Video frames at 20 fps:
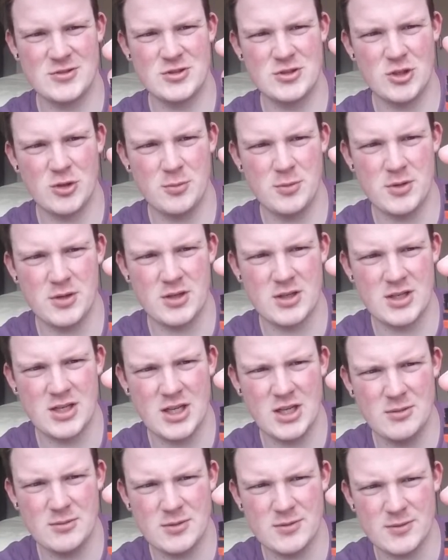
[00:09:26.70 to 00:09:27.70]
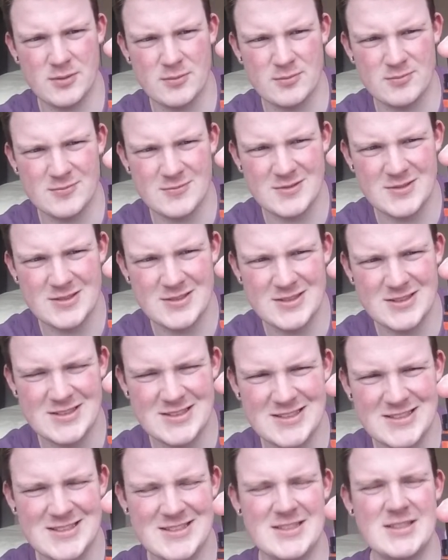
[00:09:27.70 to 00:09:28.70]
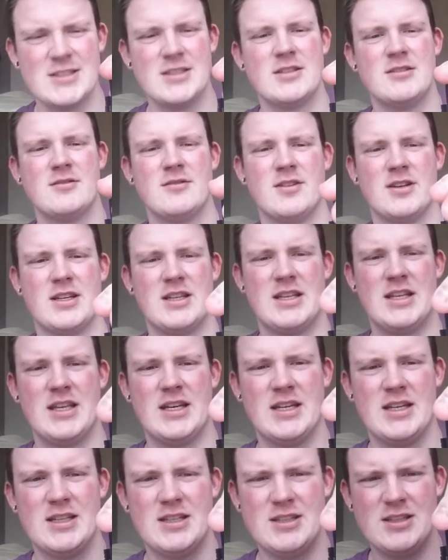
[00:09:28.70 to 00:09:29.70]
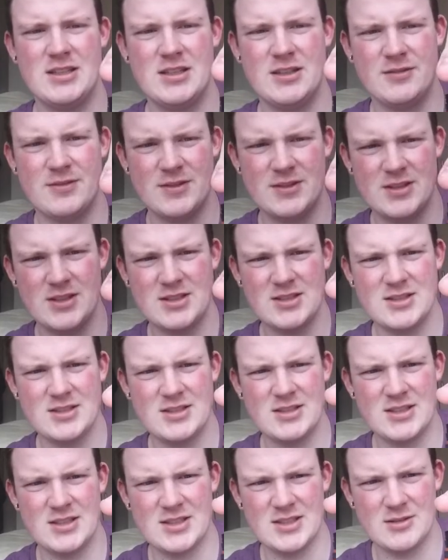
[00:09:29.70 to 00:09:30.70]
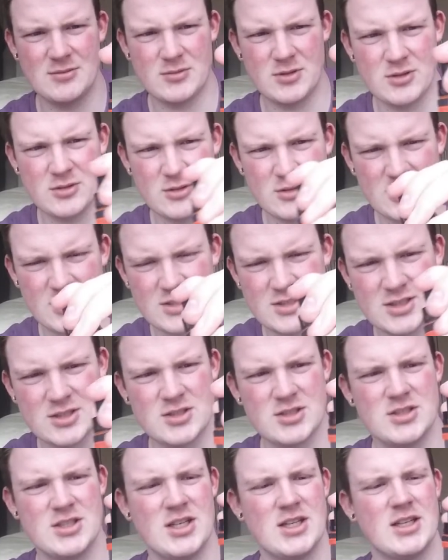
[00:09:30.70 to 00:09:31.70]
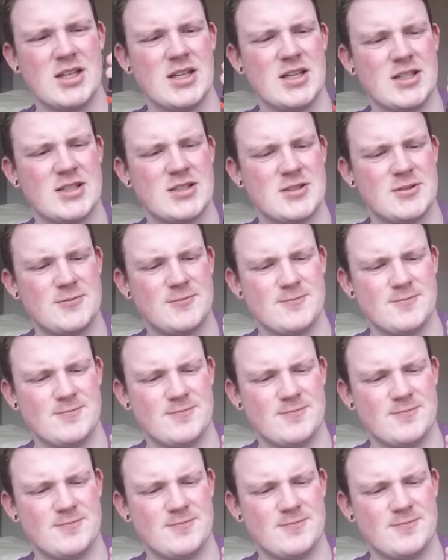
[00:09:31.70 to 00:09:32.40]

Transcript: top of your cap. If I can get it in. If it doesn't, then I'm going to look such a jackass.